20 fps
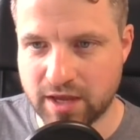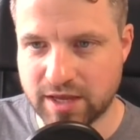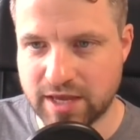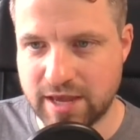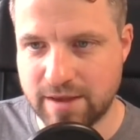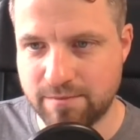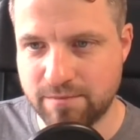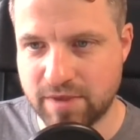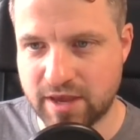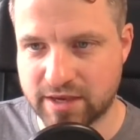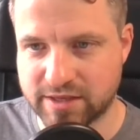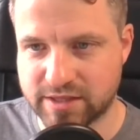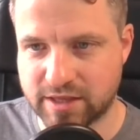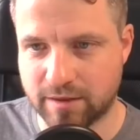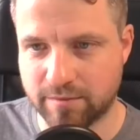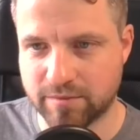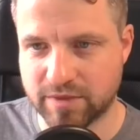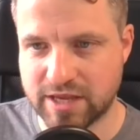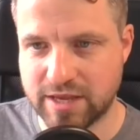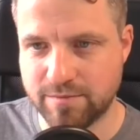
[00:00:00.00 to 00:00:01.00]
Kim
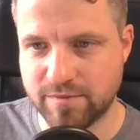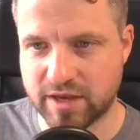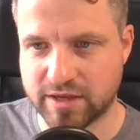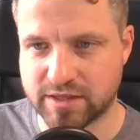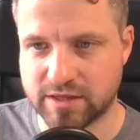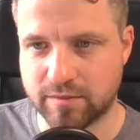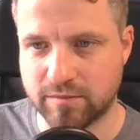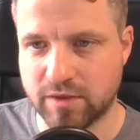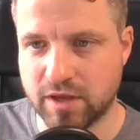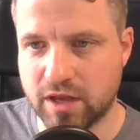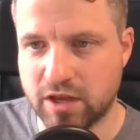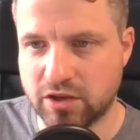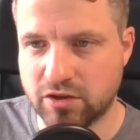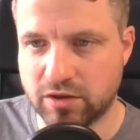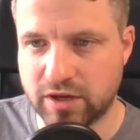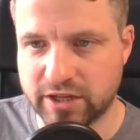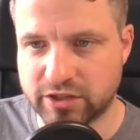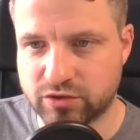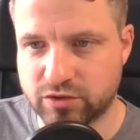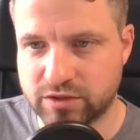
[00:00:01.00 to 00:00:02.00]
jestem, Kim jestem.
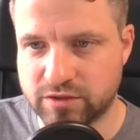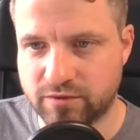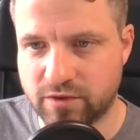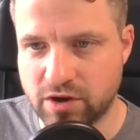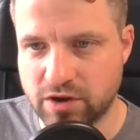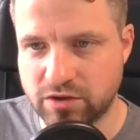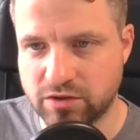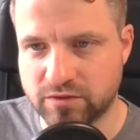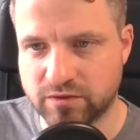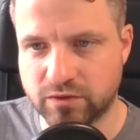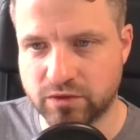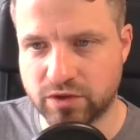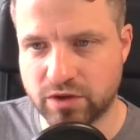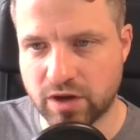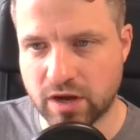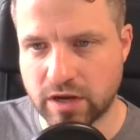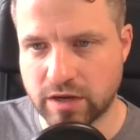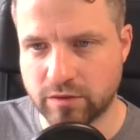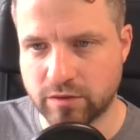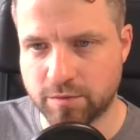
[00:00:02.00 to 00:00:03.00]
Your lecture is very useful not
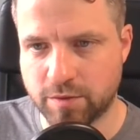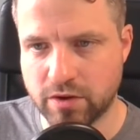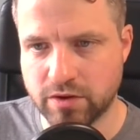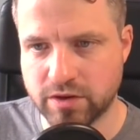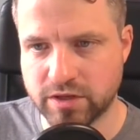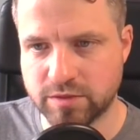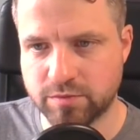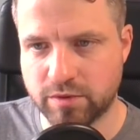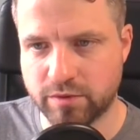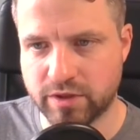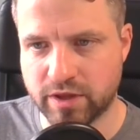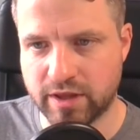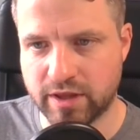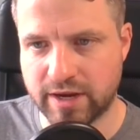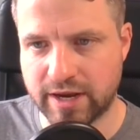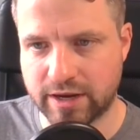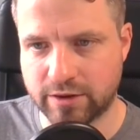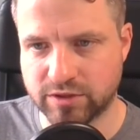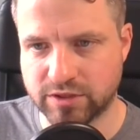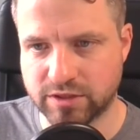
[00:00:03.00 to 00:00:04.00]
only with Polish, but with other
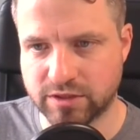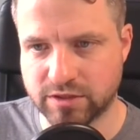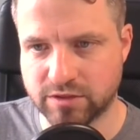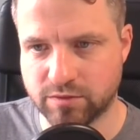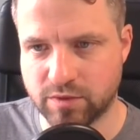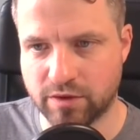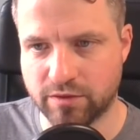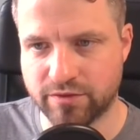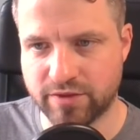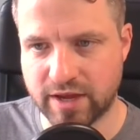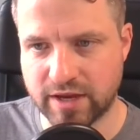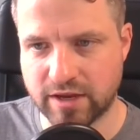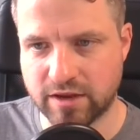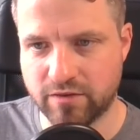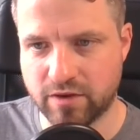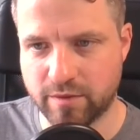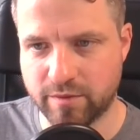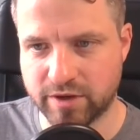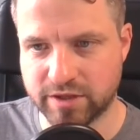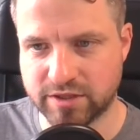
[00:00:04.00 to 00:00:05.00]
languages as well. Thank
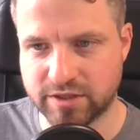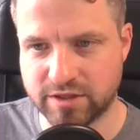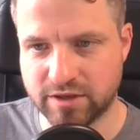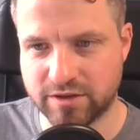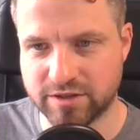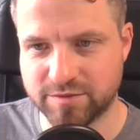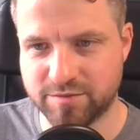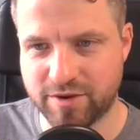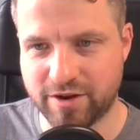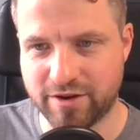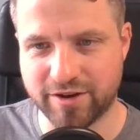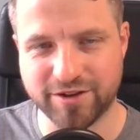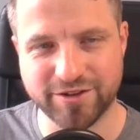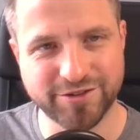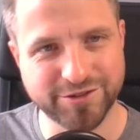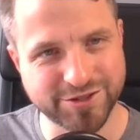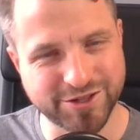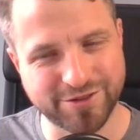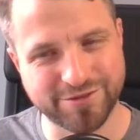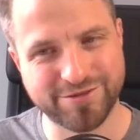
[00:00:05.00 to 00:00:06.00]
you very much. So inspiring.
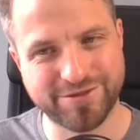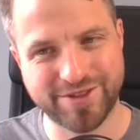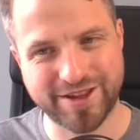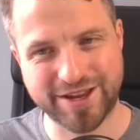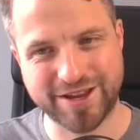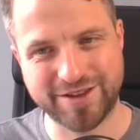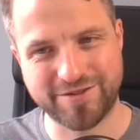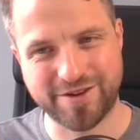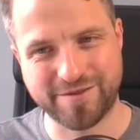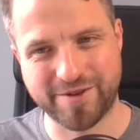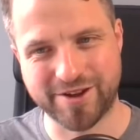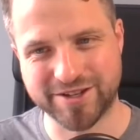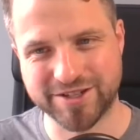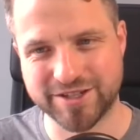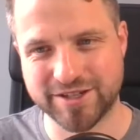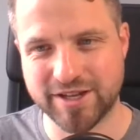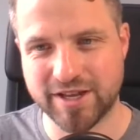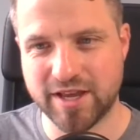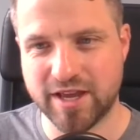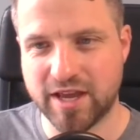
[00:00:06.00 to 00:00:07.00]
Also, thank you very
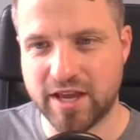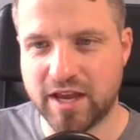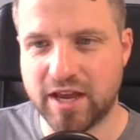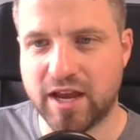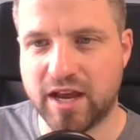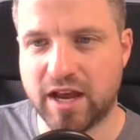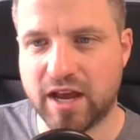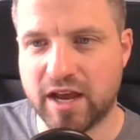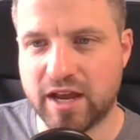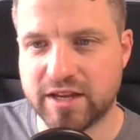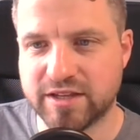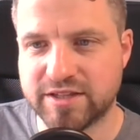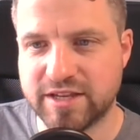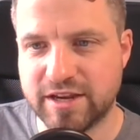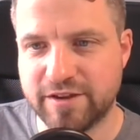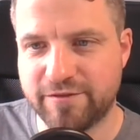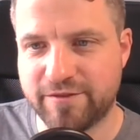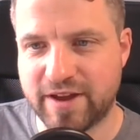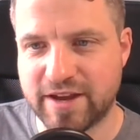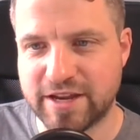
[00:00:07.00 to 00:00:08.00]
much. Uh,
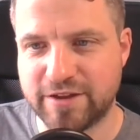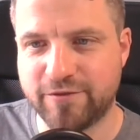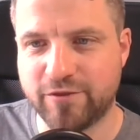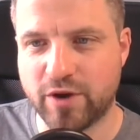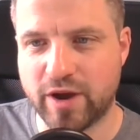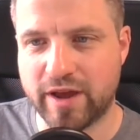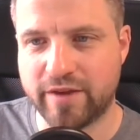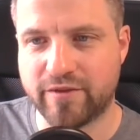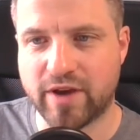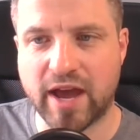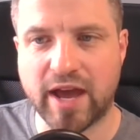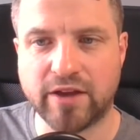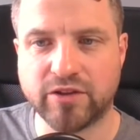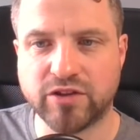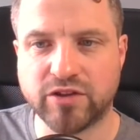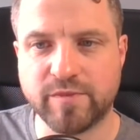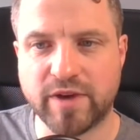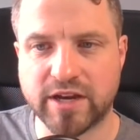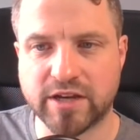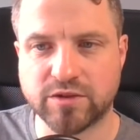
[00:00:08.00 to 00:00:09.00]
Sidifani forever. How do
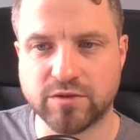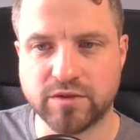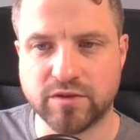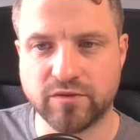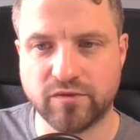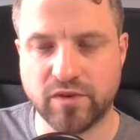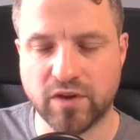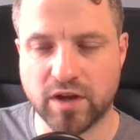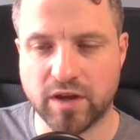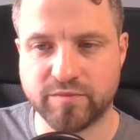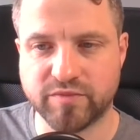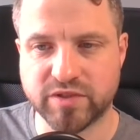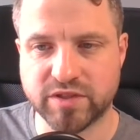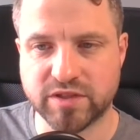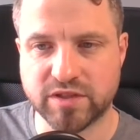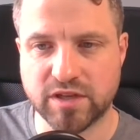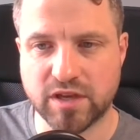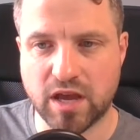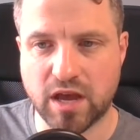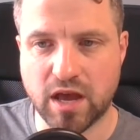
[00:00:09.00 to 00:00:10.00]
you manage with the
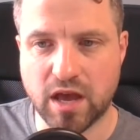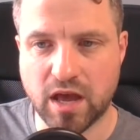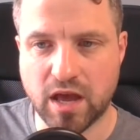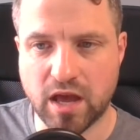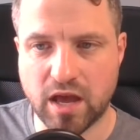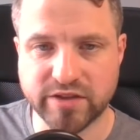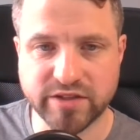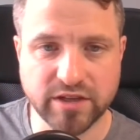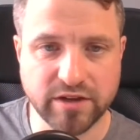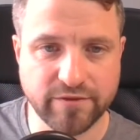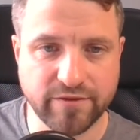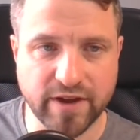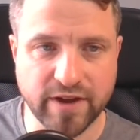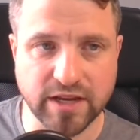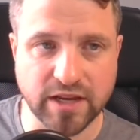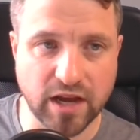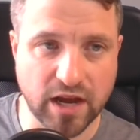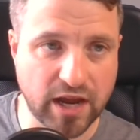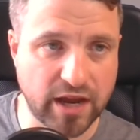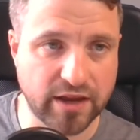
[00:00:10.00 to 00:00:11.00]
verbs? Uh,
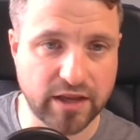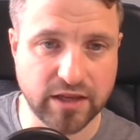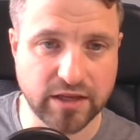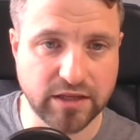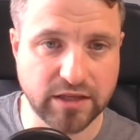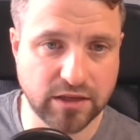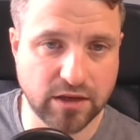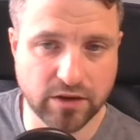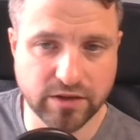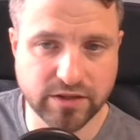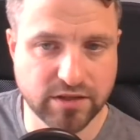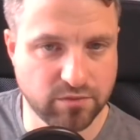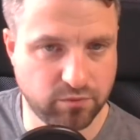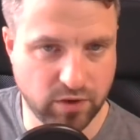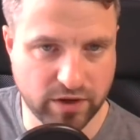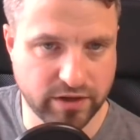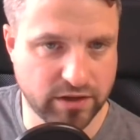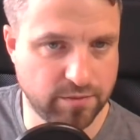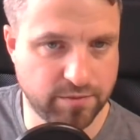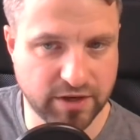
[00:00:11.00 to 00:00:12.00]
Sidifani, I, you know, it's
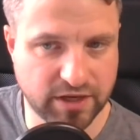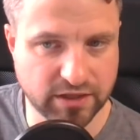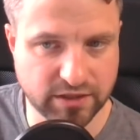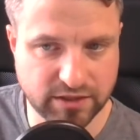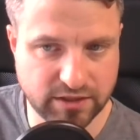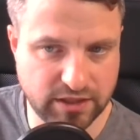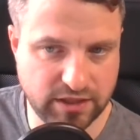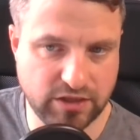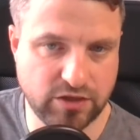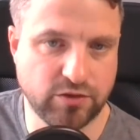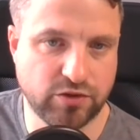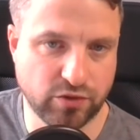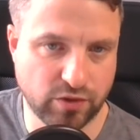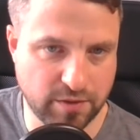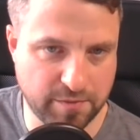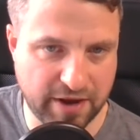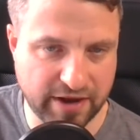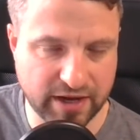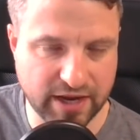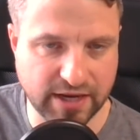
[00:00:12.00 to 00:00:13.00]
one of the biggest, you're
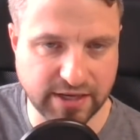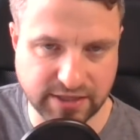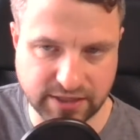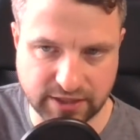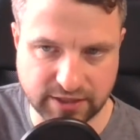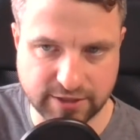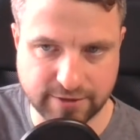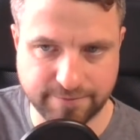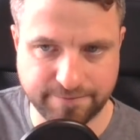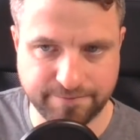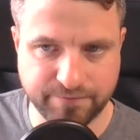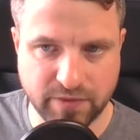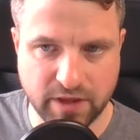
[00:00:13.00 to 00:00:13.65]
talking about cases.